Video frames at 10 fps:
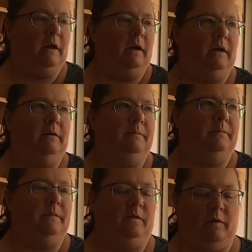
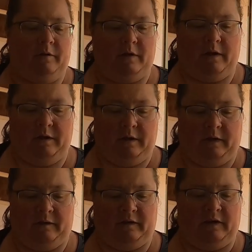So I thought,
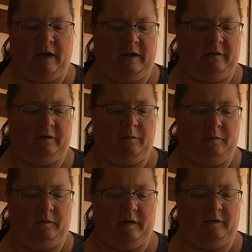because yeah, the
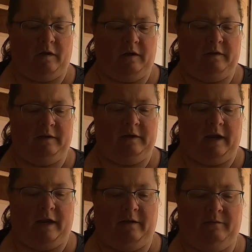solds I saw didn't
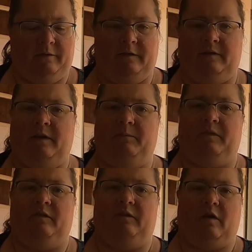have the same
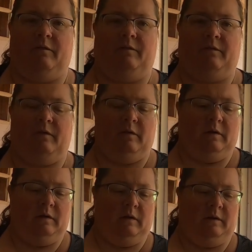stuff
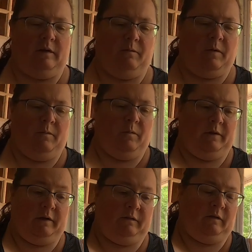that went
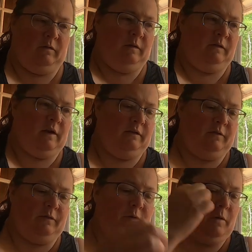with it, so this has a
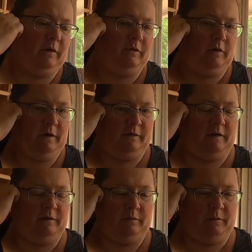few extra
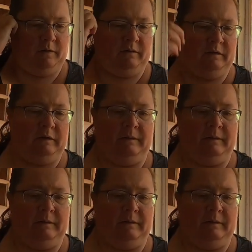accessories.